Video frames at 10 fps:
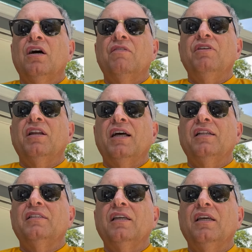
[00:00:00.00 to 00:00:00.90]
of the
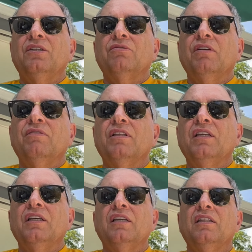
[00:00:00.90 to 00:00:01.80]
United States, or even
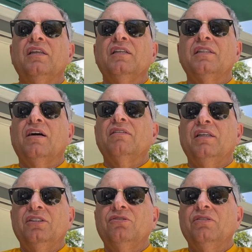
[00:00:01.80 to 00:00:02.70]
the
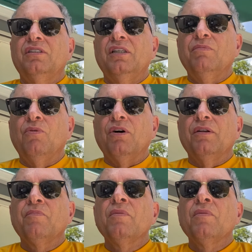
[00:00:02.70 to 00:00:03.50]
southeastern seaboard.